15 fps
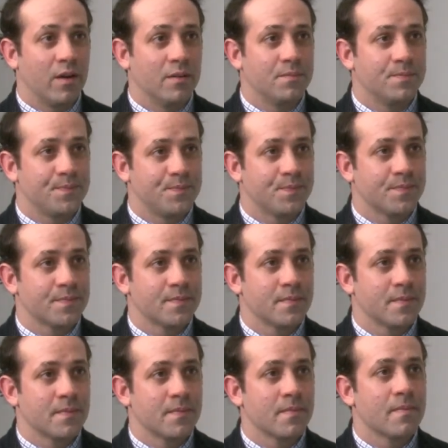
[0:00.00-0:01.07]
she's 70
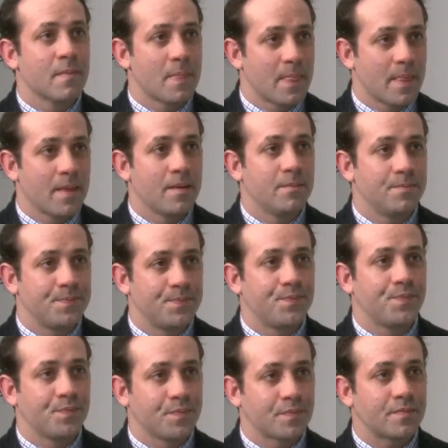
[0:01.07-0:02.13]
years older,
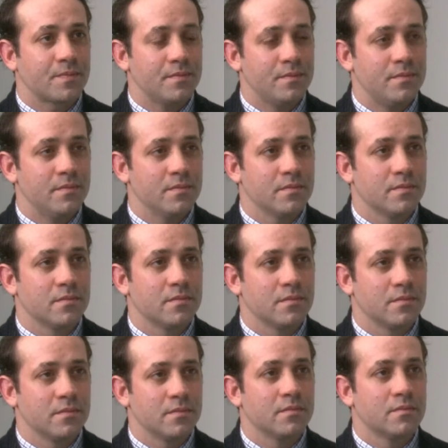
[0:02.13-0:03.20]
and you said she was in her
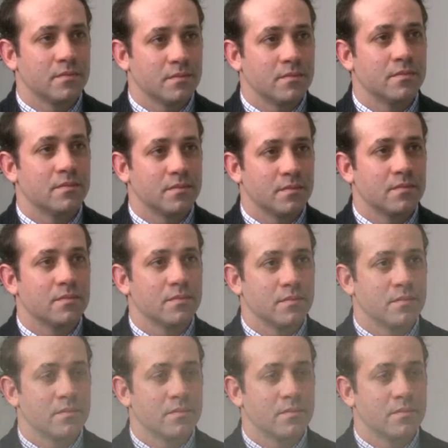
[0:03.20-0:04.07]
80s, she can